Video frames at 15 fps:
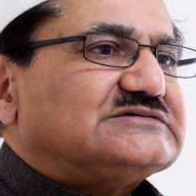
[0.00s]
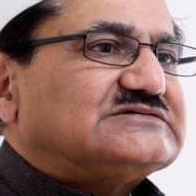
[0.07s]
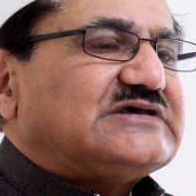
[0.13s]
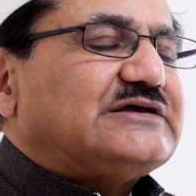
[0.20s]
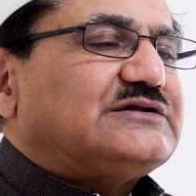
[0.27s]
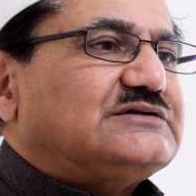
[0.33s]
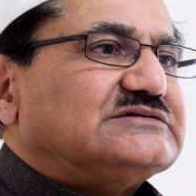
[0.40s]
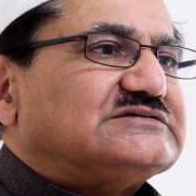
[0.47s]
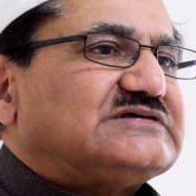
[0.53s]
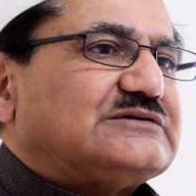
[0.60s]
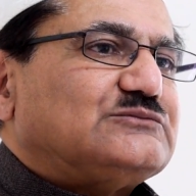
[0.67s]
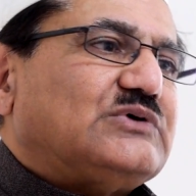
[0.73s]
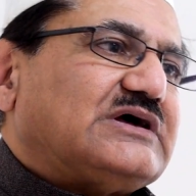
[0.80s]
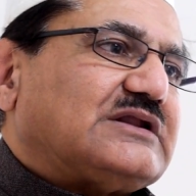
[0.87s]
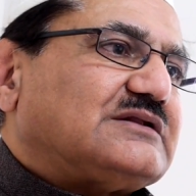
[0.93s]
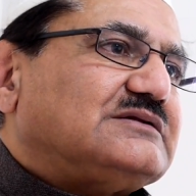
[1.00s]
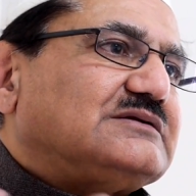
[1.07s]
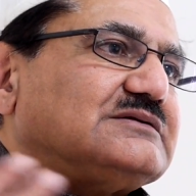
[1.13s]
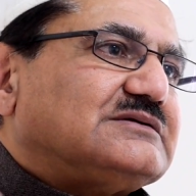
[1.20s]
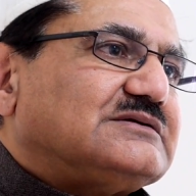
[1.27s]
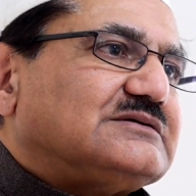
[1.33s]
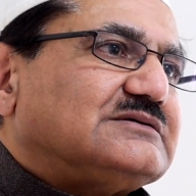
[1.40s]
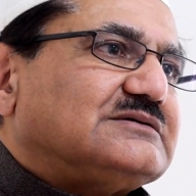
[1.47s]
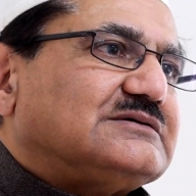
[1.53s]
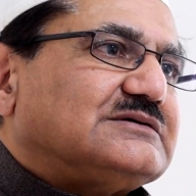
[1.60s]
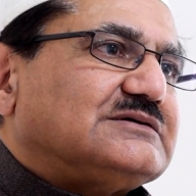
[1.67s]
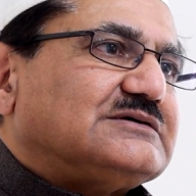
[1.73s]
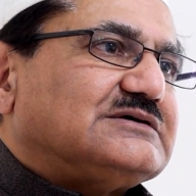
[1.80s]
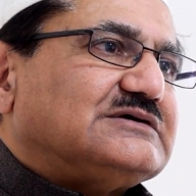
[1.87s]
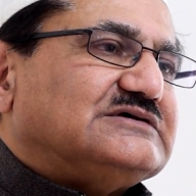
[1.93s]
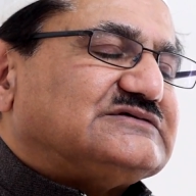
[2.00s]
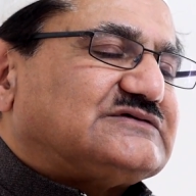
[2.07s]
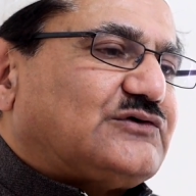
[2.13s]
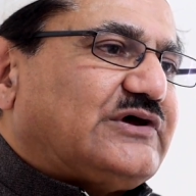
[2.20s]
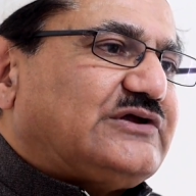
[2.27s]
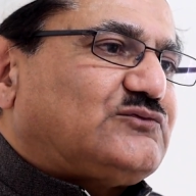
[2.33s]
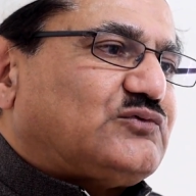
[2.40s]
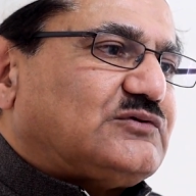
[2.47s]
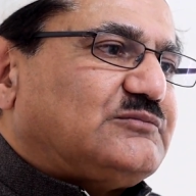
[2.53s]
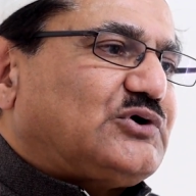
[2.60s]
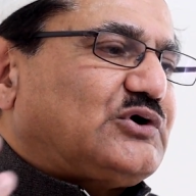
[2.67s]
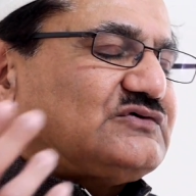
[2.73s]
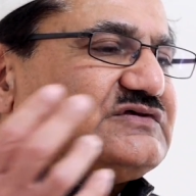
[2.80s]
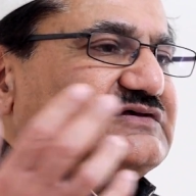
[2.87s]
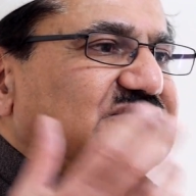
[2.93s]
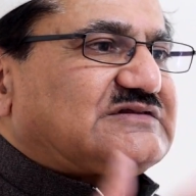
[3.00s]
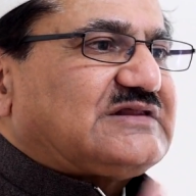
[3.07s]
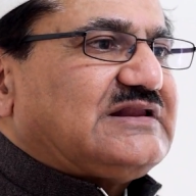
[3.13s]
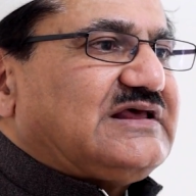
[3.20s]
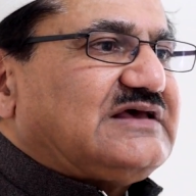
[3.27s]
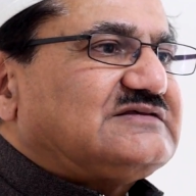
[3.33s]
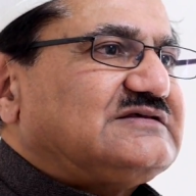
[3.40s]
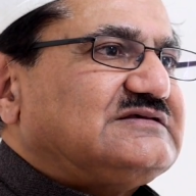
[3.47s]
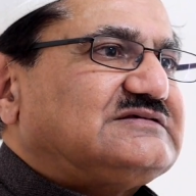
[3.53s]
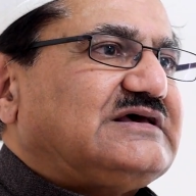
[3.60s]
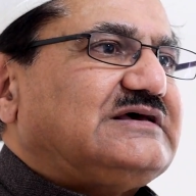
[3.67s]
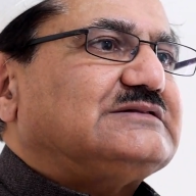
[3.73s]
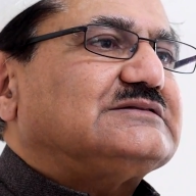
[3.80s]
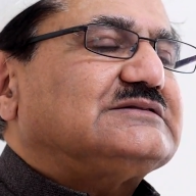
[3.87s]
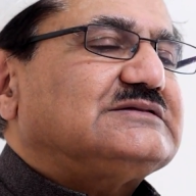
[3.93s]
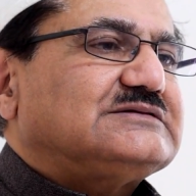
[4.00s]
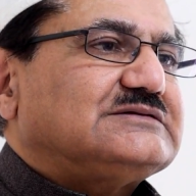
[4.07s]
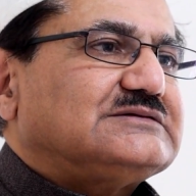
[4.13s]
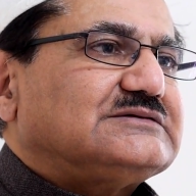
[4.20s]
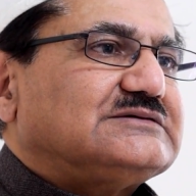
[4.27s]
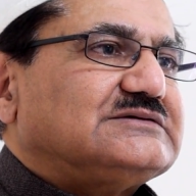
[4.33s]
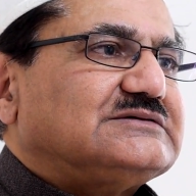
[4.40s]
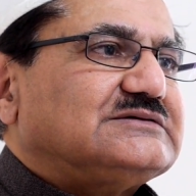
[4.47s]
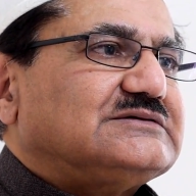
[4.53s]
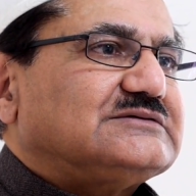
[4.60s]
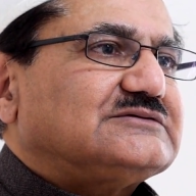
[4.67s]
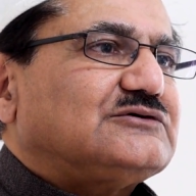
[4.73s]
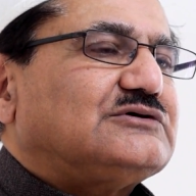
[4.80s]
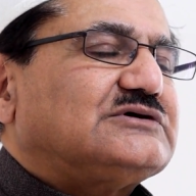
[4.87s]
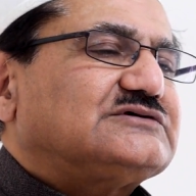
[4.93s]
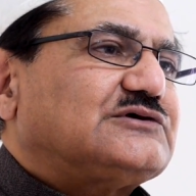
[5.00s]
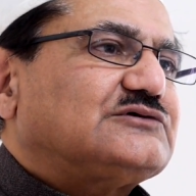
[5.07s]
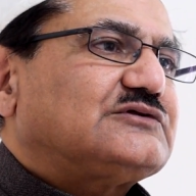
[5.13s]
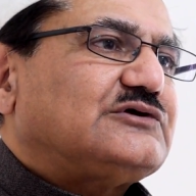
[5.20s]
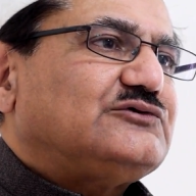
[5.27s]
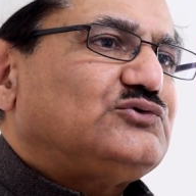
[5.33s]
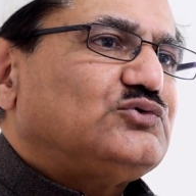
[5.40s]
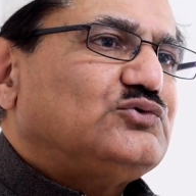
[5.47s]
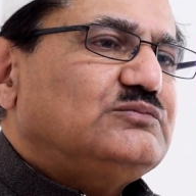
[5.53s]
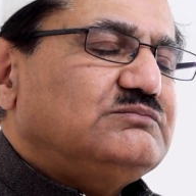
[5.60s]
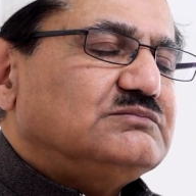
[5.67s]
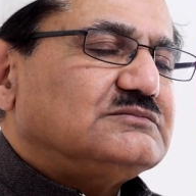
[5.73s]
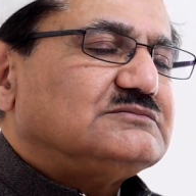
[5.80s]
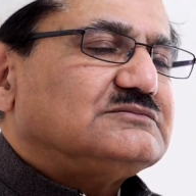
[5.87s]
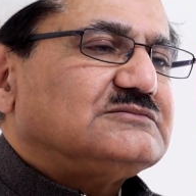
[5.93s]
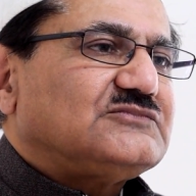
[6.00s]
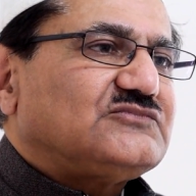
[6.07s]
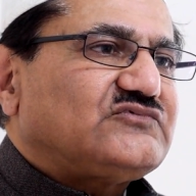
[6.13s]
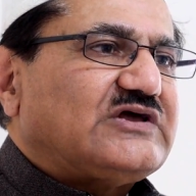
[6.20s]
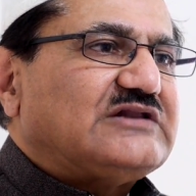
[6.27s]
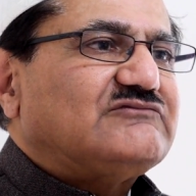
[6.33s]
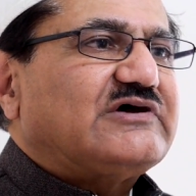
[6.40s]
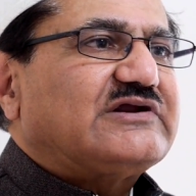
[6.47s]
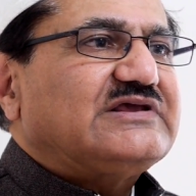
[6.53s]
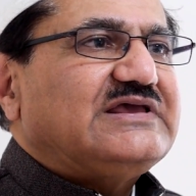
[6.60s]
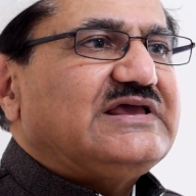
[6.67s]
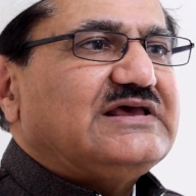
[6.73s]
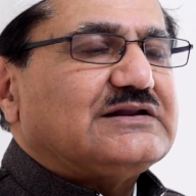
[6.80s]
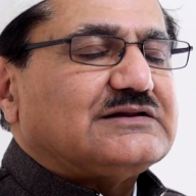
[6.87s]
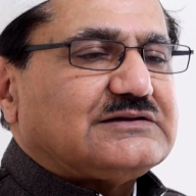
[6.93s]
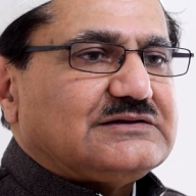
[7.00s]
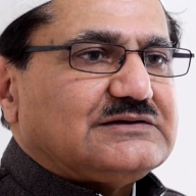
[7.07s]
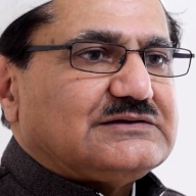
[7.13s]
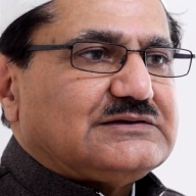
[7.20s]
Satan said, well, he's grateful because he still has his health. So Hazrat Ayyub fell very ill.